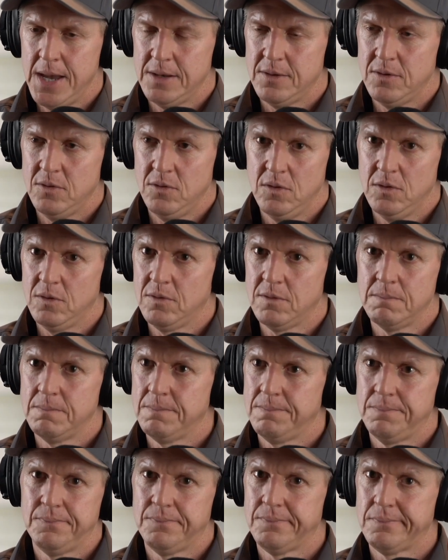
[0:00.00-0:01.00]
I had to
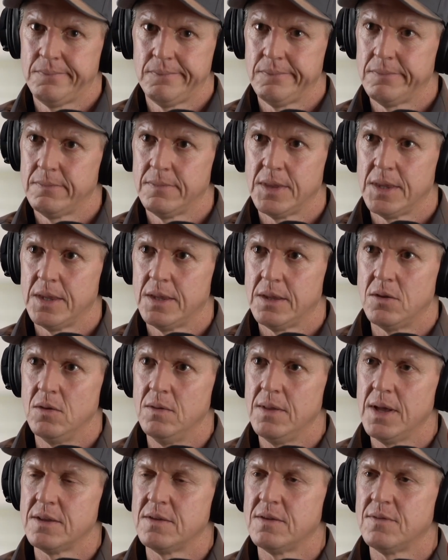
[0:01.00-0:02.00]
just
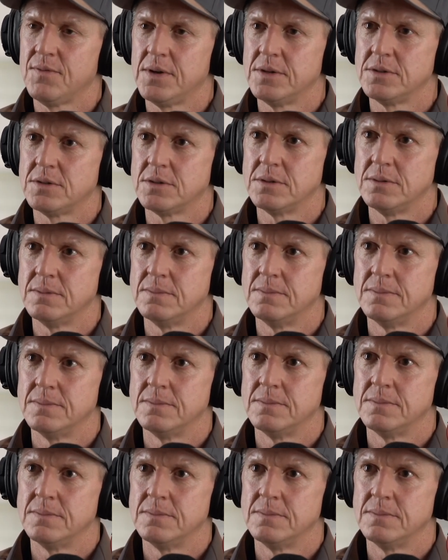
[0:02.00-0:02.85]
do that to function.